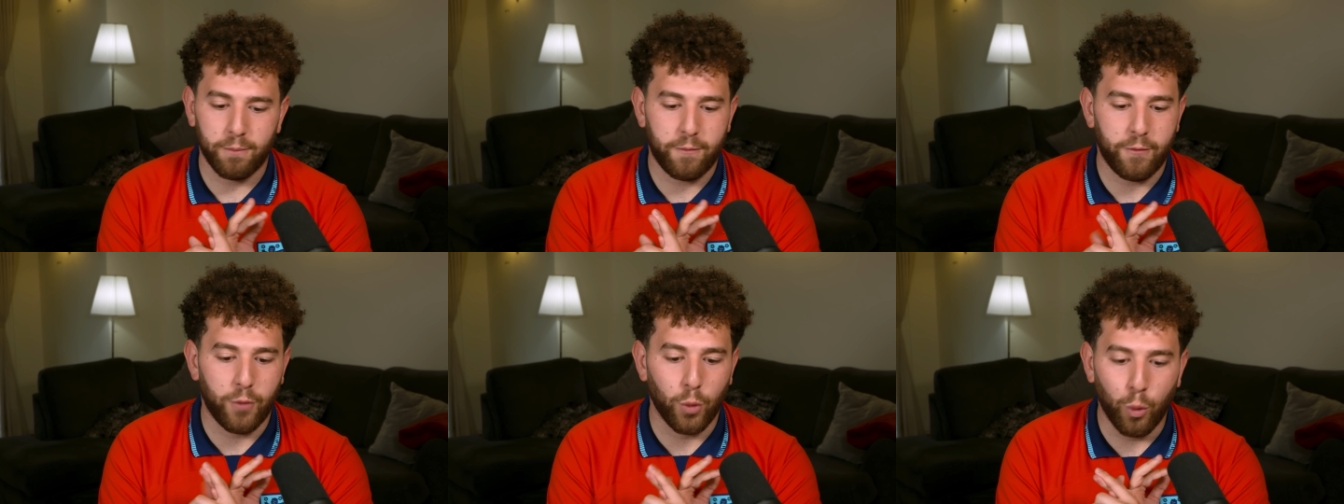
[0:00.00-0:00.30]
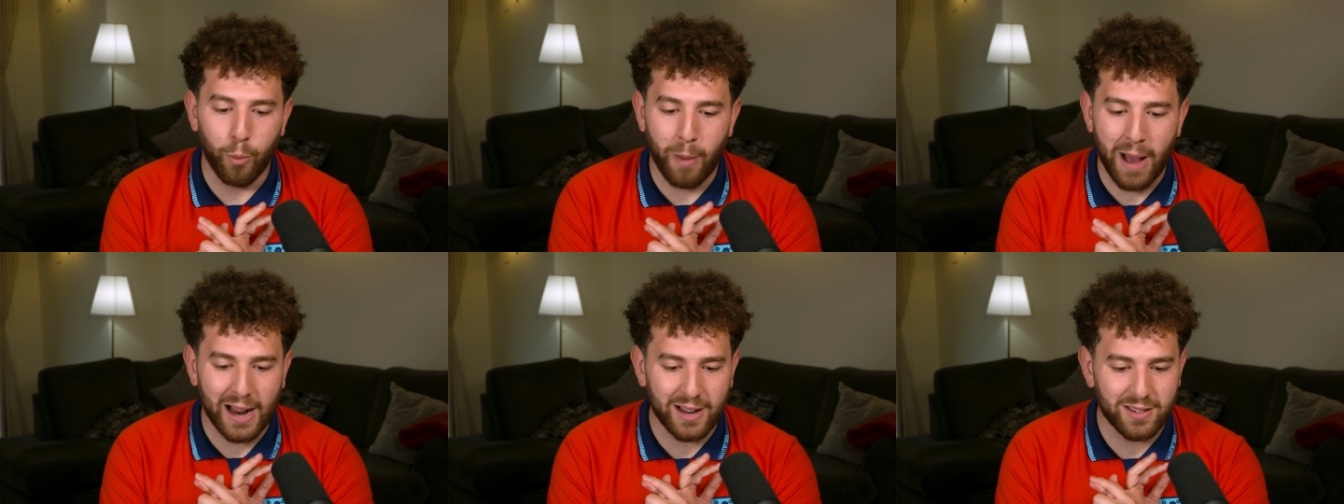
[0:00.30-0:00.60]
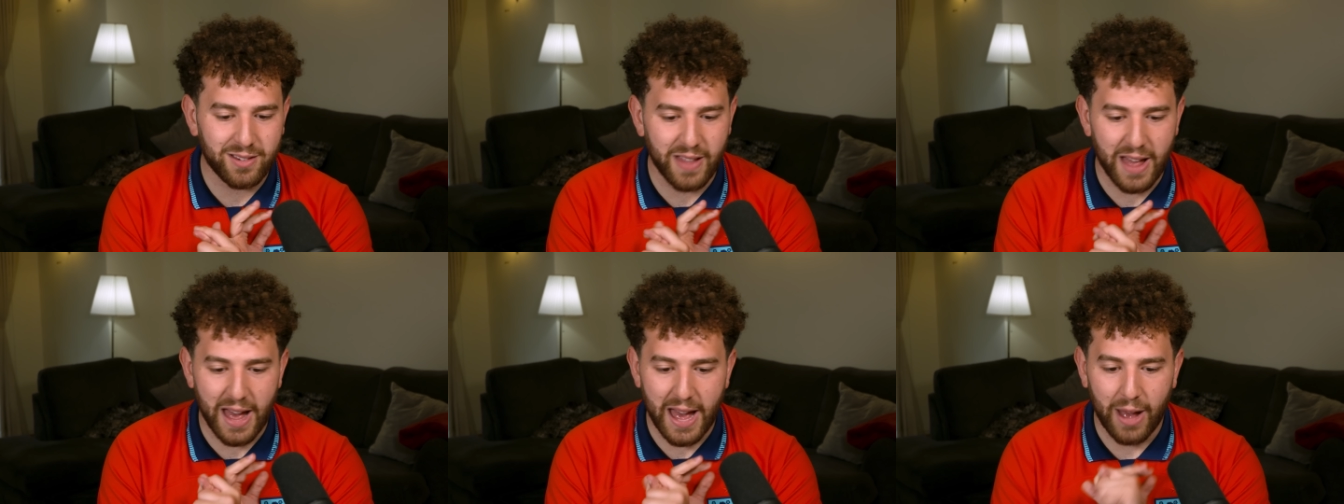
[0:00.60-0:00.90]

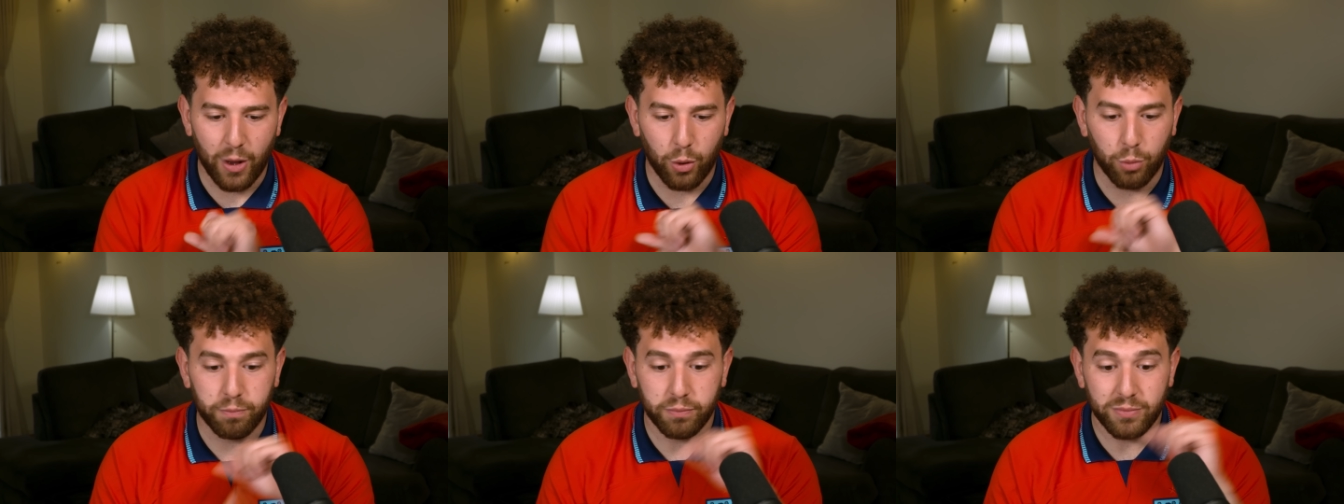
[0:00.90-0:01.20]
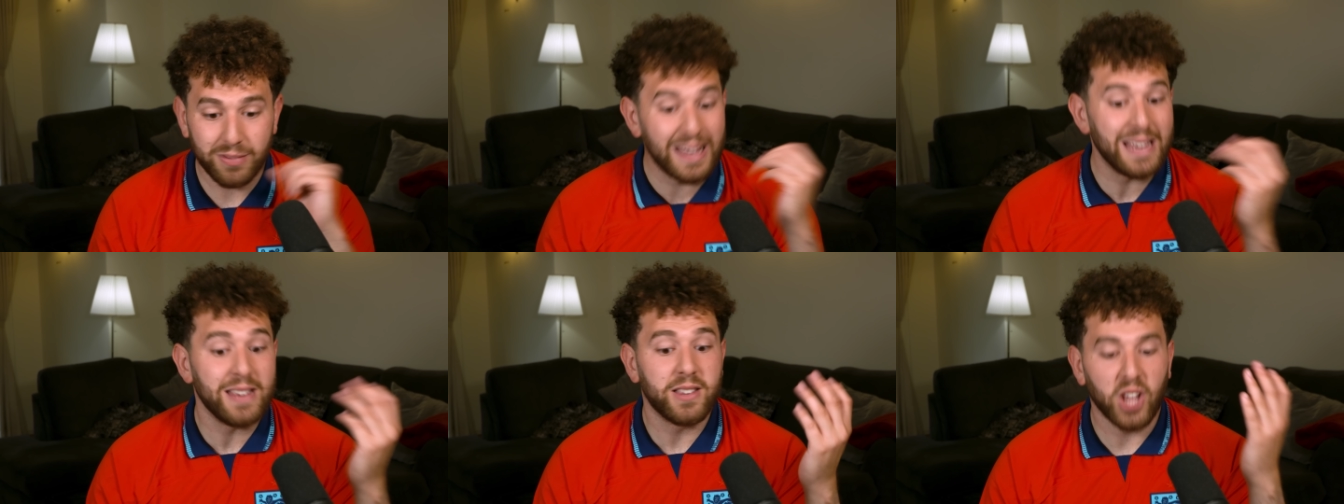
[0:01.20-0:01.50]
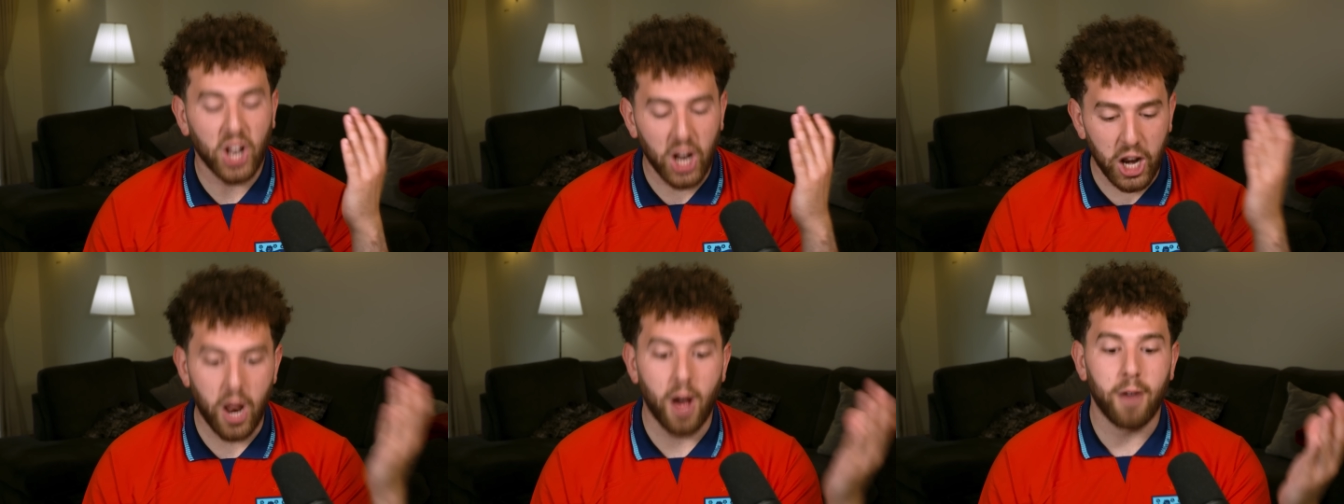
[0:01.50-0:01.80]
fullbacks there, or
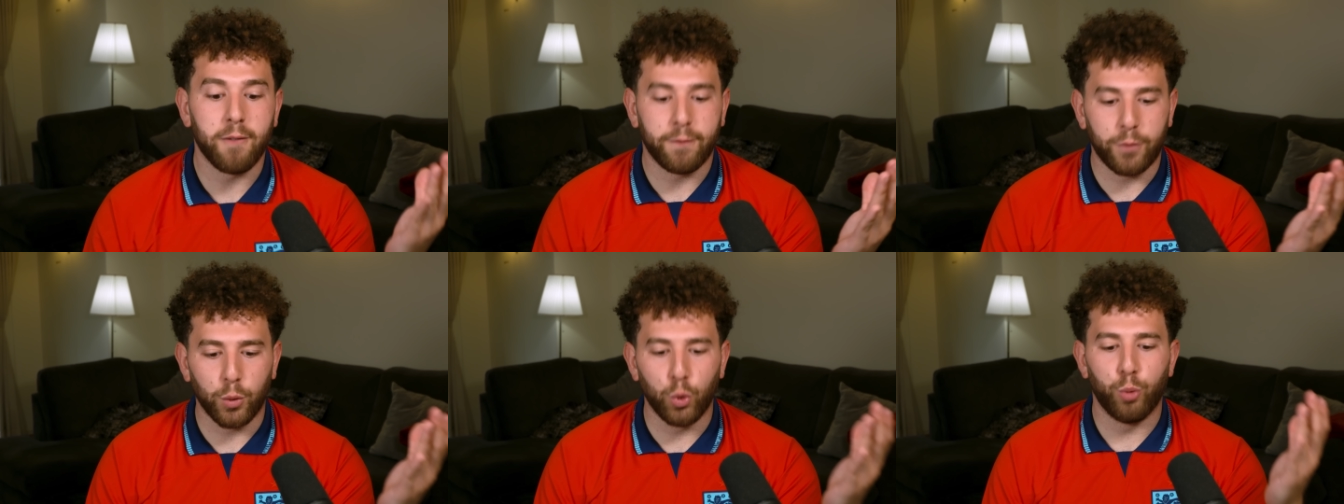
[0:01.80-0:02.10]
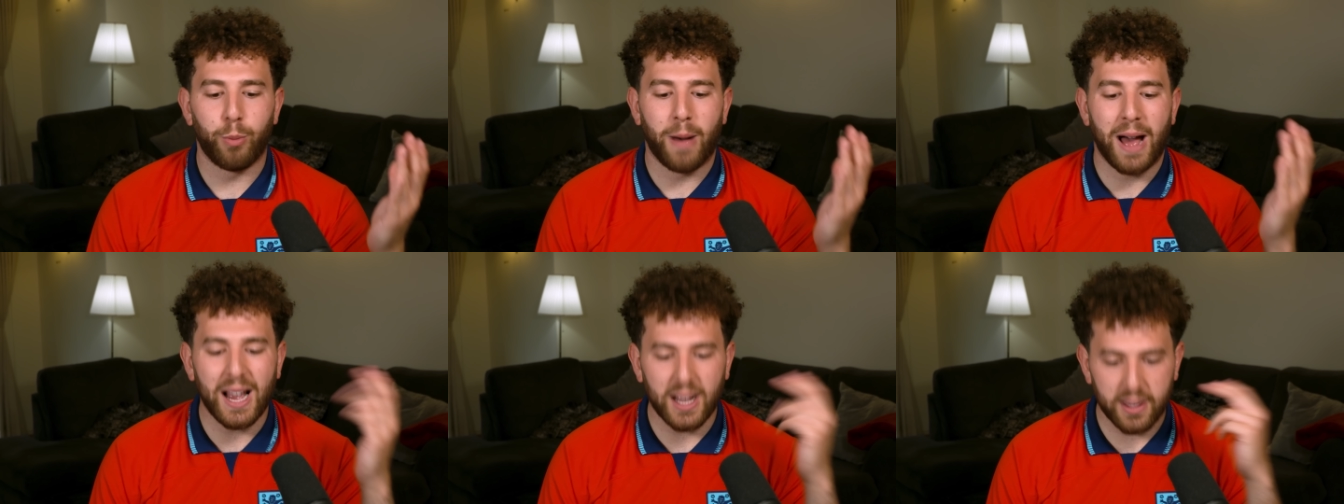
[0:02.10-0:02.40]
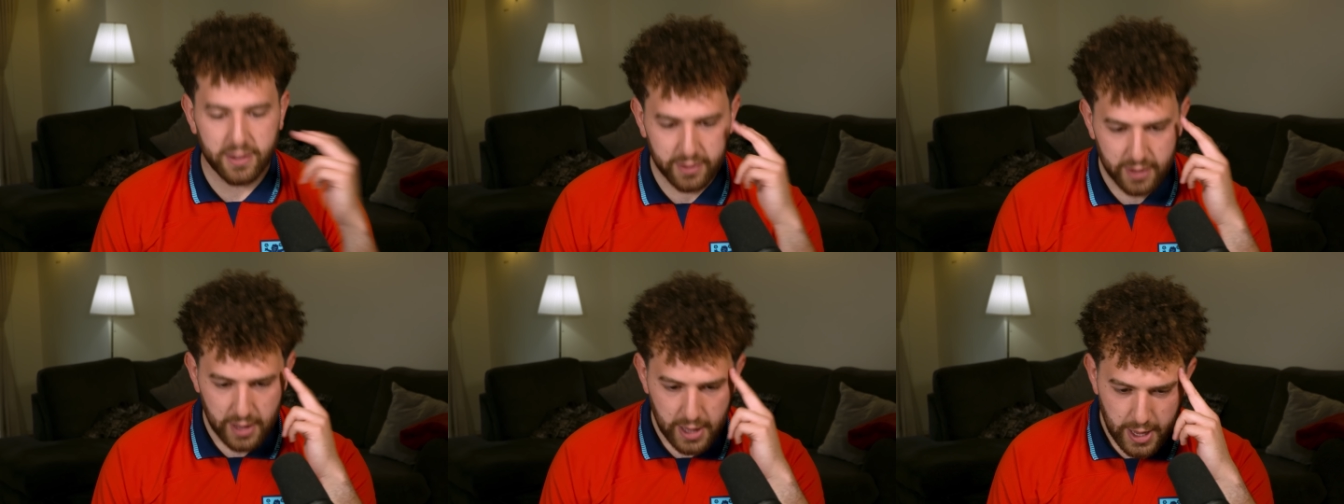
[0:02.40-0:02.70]
decent enough
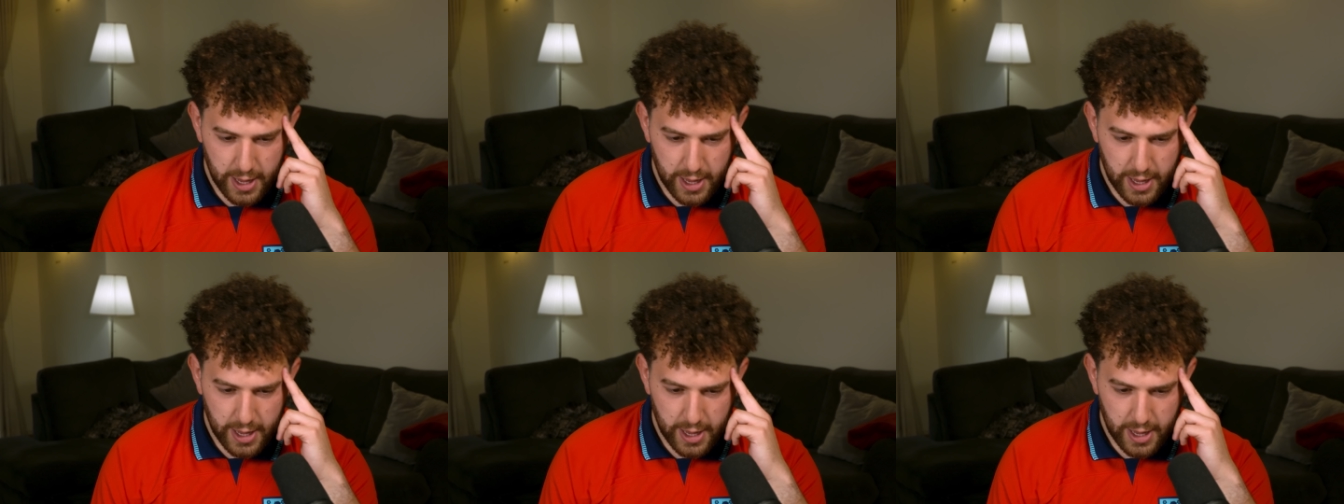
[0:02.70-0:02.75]
fullbacks.